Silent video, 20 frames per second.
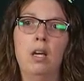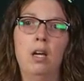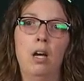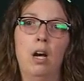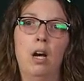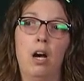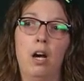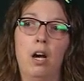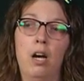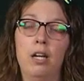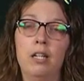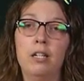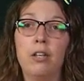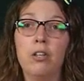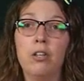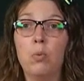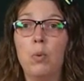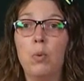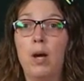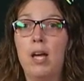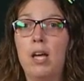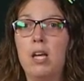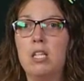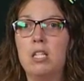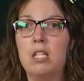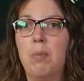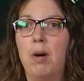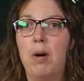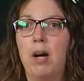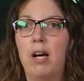Another way
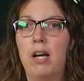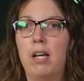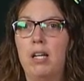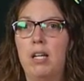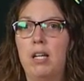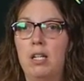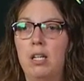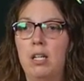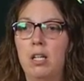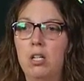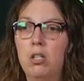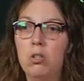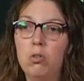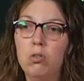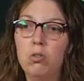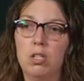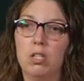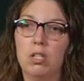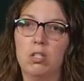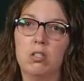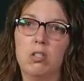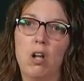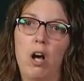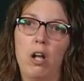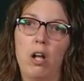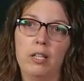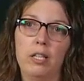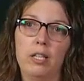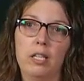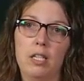is by using a
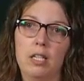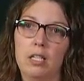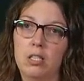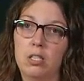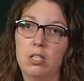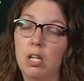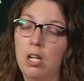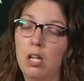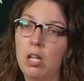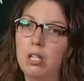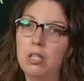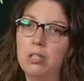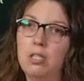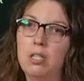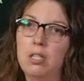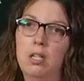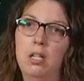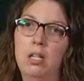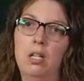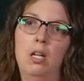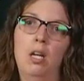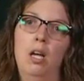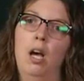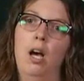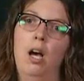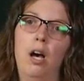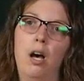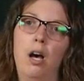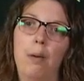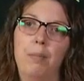solid salt
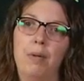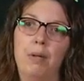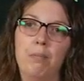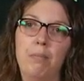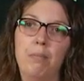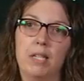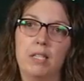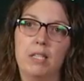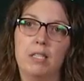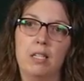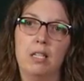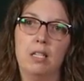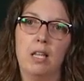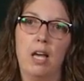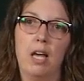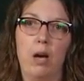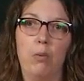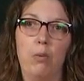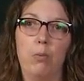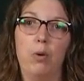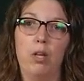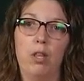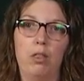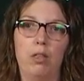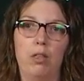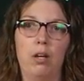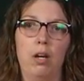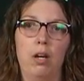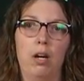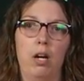and mixing that with
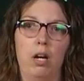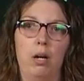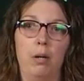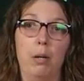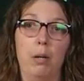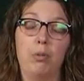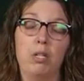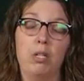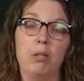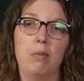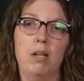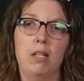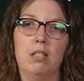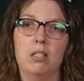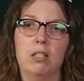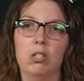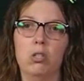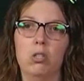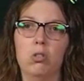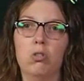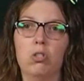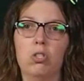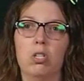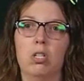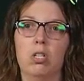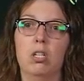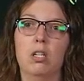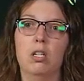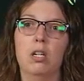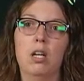a pre-made
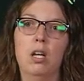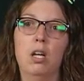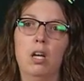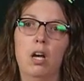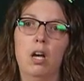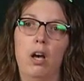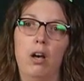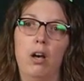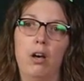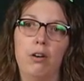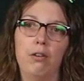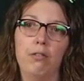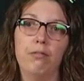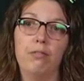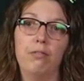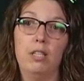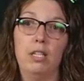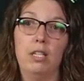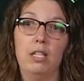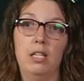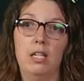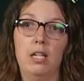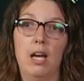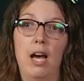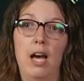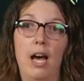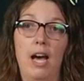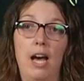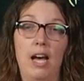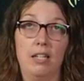solution of the
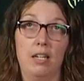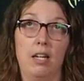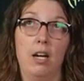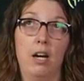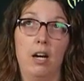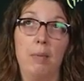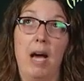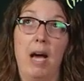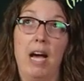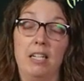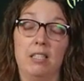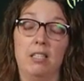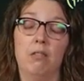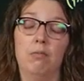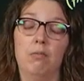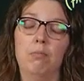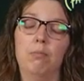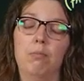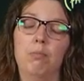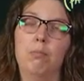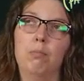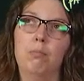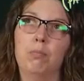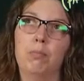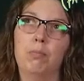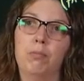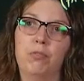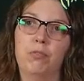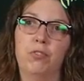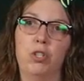acid
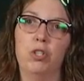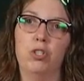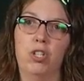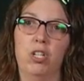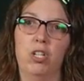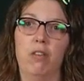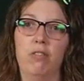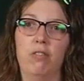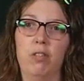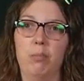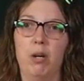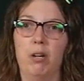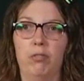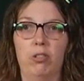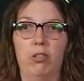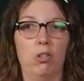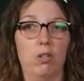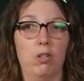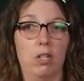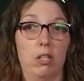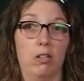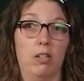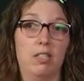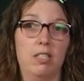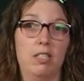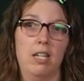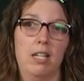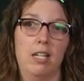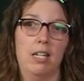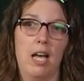version of the buffer, so either
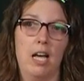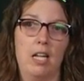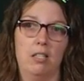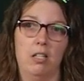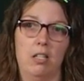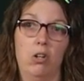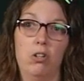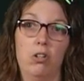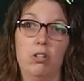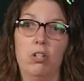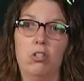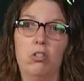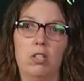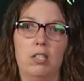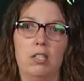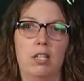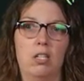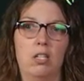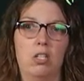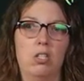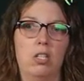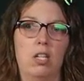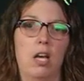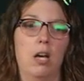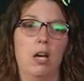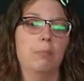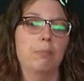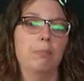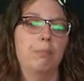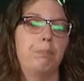acetic acid or the tris
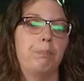HCl.